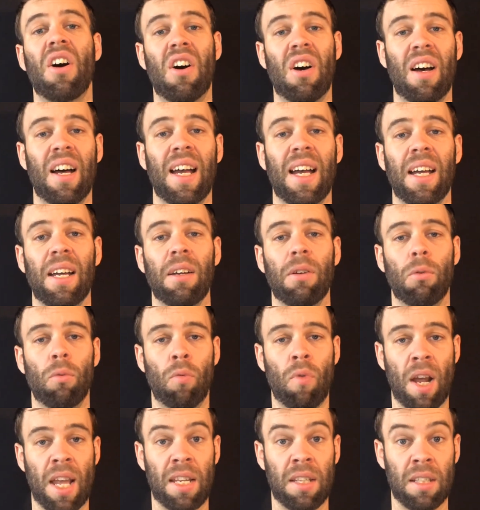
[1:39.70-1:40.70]
high
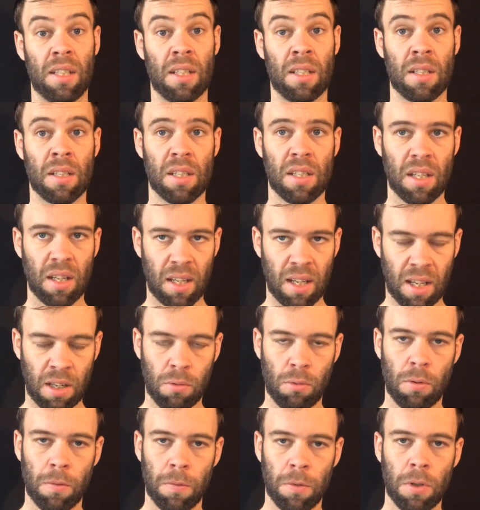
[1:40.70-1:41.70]
ratings
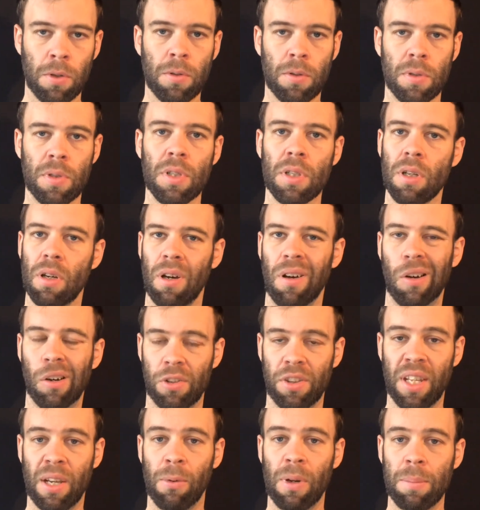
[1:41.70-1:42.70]
and reviews
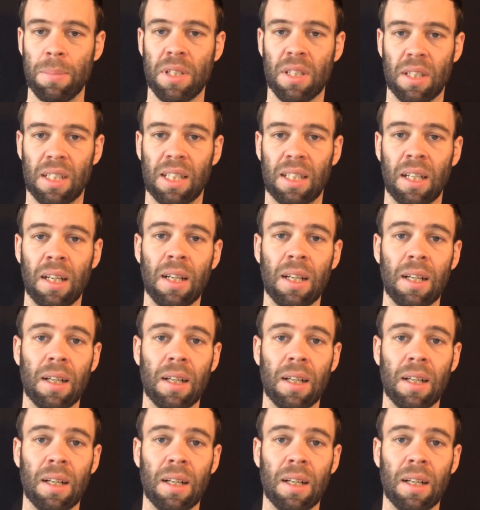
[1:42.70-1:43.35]
on their website.